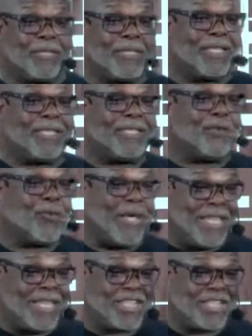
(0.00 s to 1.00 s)
says that the
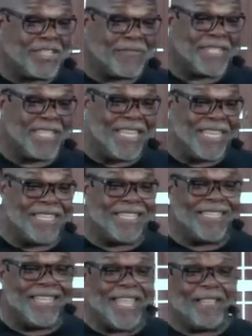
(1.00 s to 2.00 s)
wages of sin
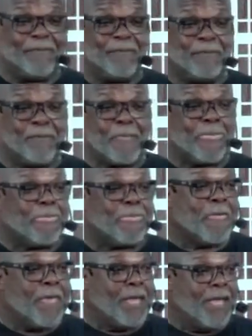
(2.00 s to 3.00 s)
is death.
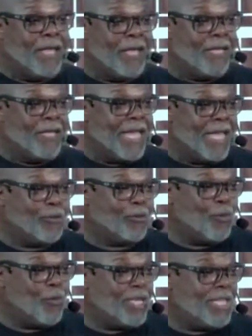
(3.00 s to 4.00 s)
I don't
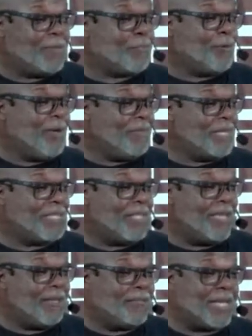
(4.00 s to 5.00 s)
know what he's promised
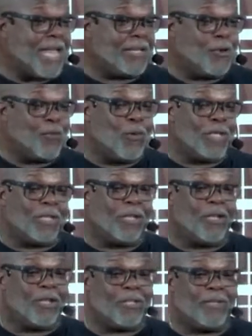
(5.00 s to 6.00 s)
them, but I know what
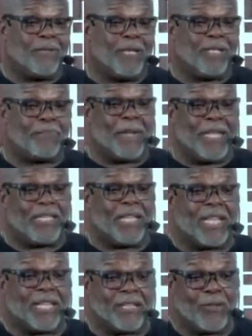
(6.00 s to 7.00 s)
the ultimate
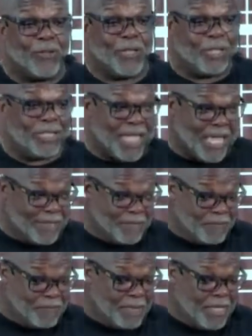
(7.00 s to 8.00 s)
paycheck is going to look like.
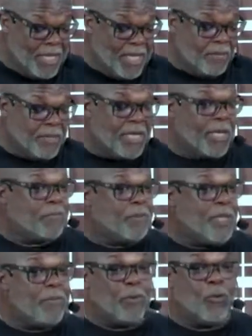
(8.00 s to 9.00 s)
But there are
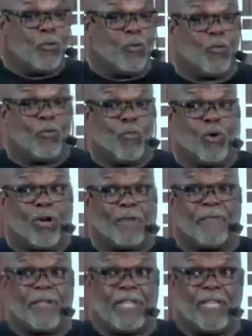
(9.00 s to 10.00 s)
people who
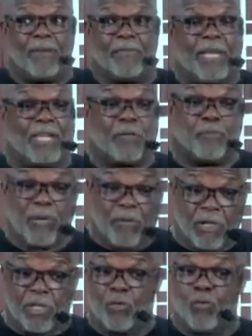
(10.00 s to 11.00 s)
work for him. There are
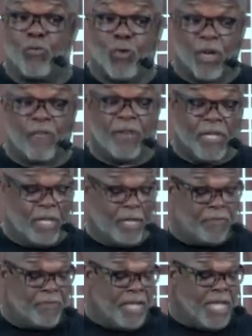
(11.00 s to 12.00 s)
spirits who work for
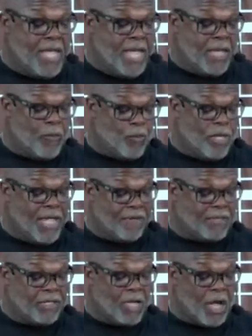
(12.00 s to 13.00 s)
him, and we
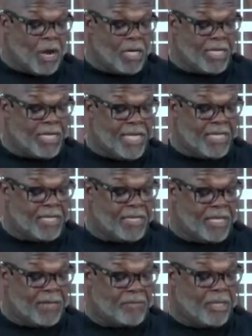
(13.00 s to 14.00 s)
have to guard against
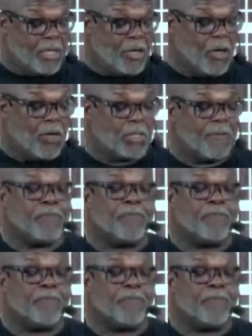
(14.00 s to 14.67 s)
them because